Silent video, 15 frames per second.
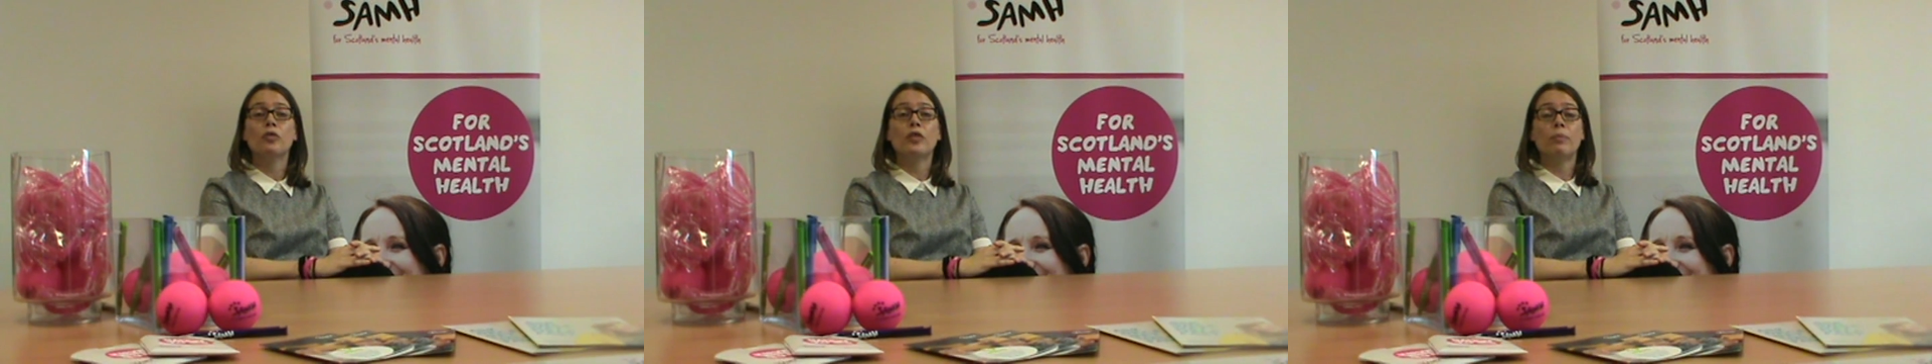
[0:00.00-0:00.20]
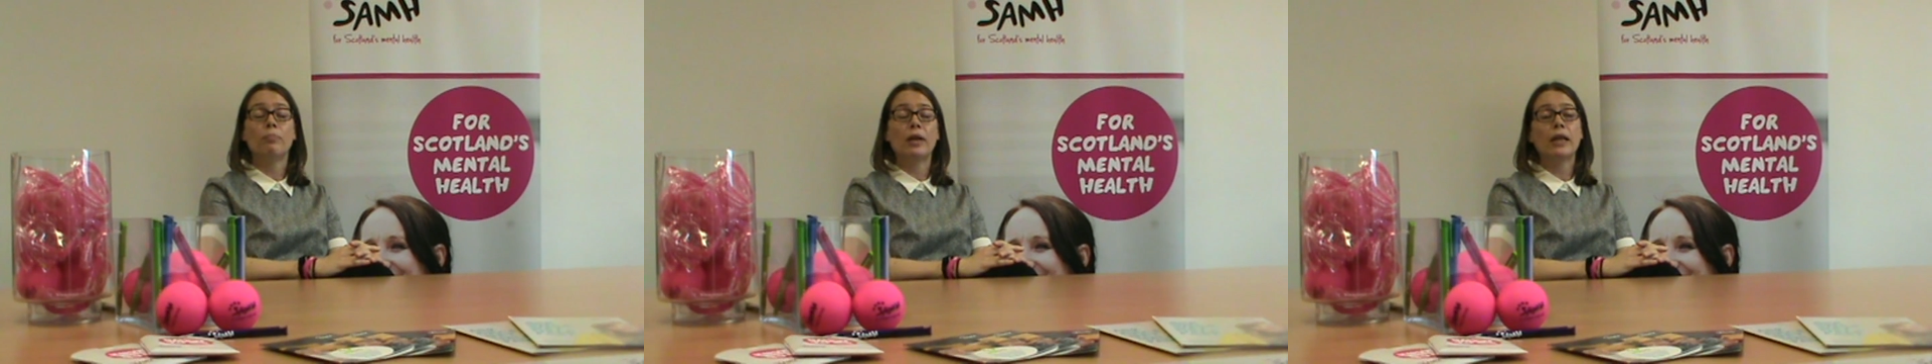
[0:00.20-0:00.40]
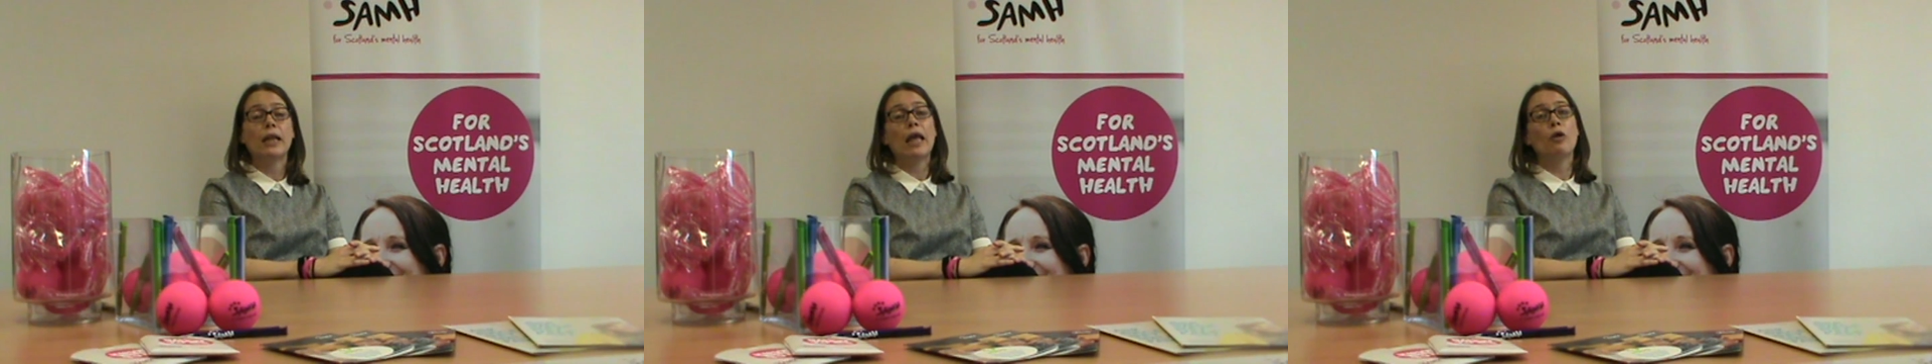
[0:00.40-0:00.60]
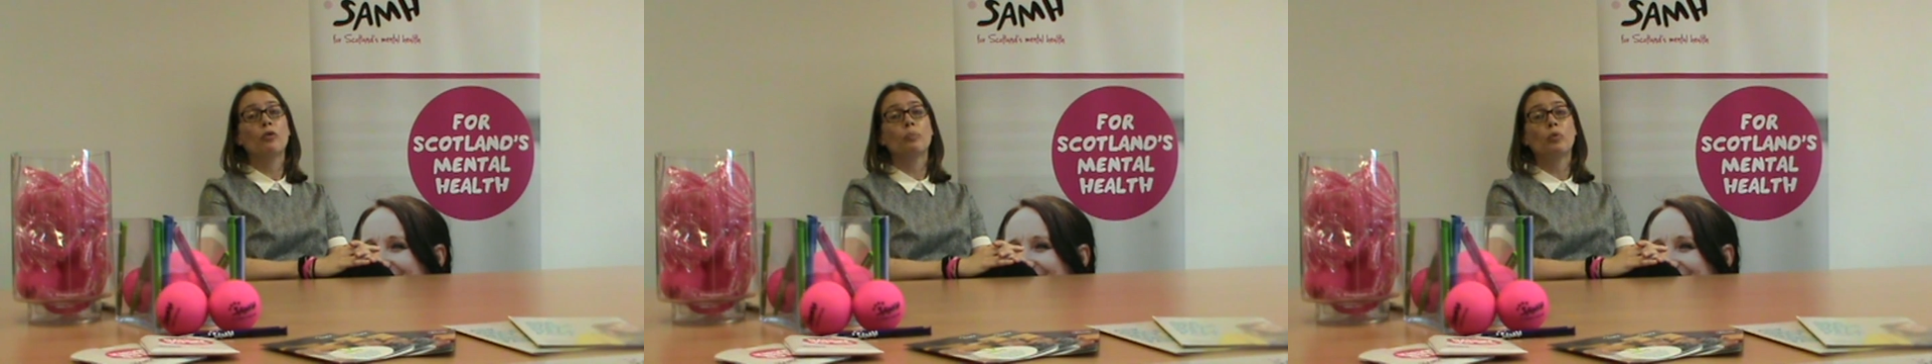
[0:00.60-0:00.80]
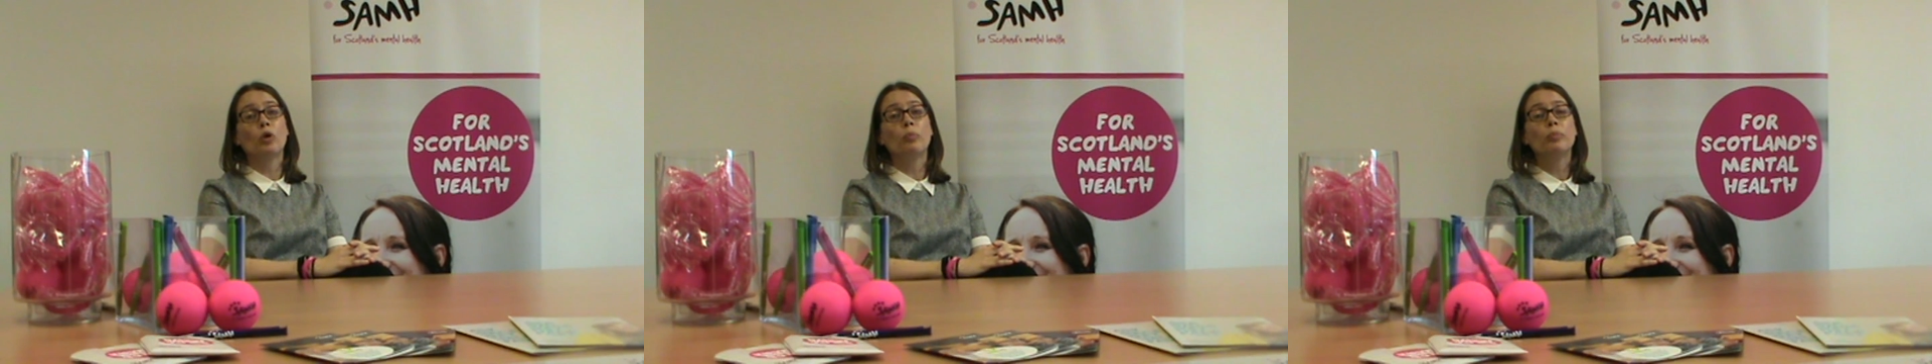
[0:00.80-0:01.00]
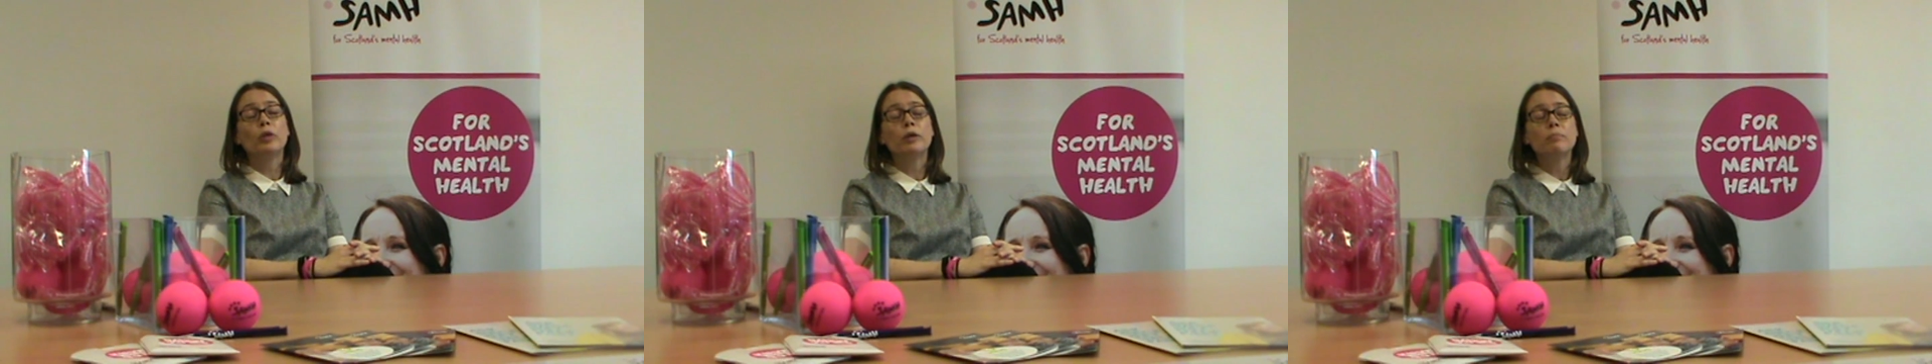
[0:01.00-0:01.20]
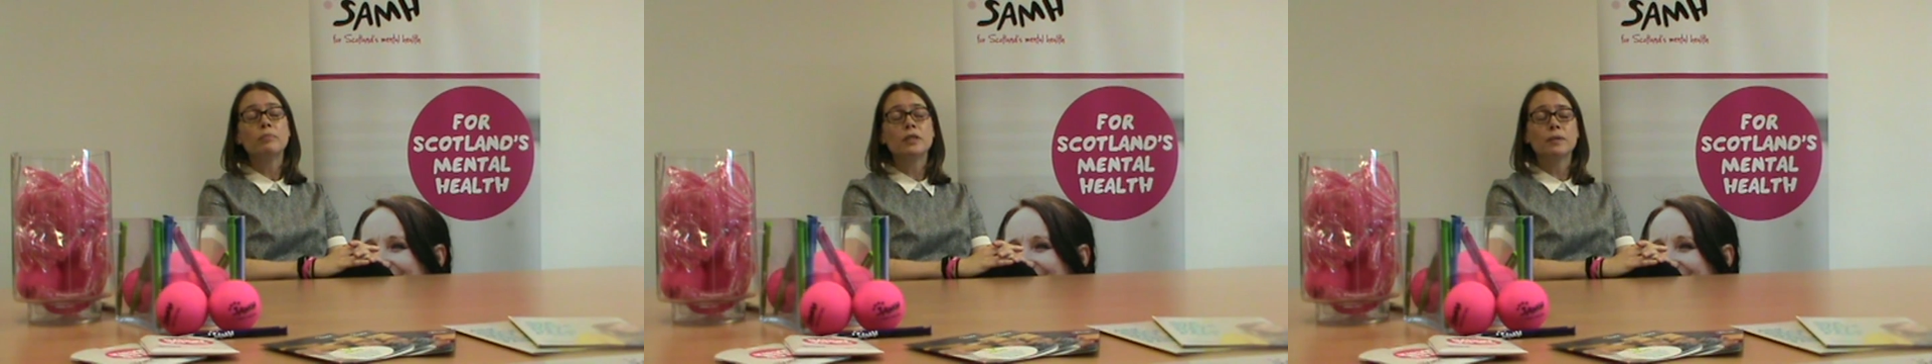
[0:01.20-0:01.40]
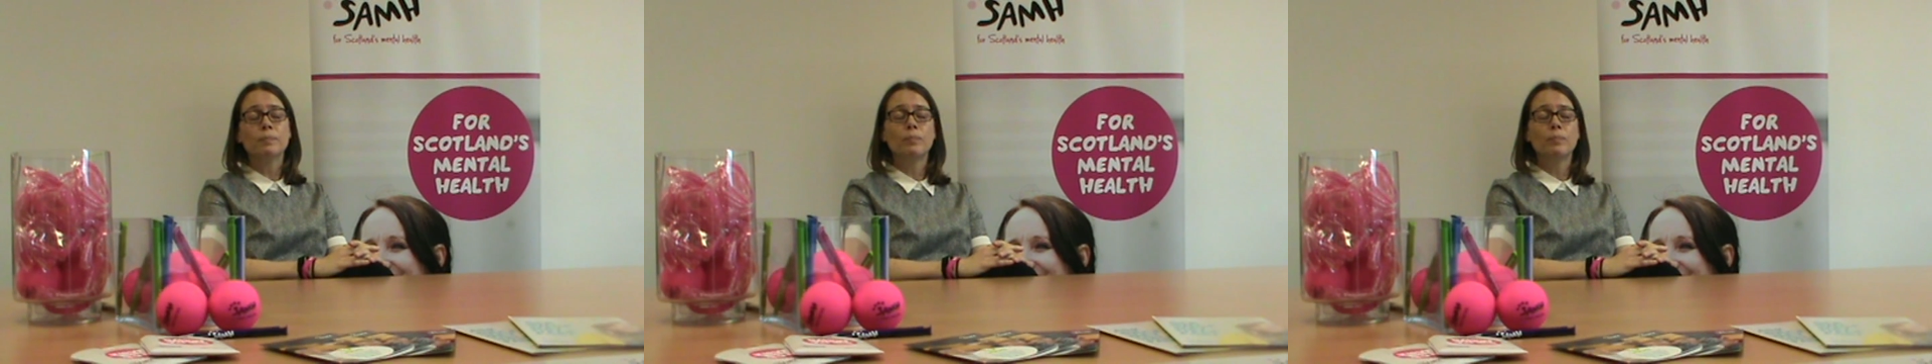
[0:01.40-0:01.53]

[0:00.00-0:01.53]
and mental health problems.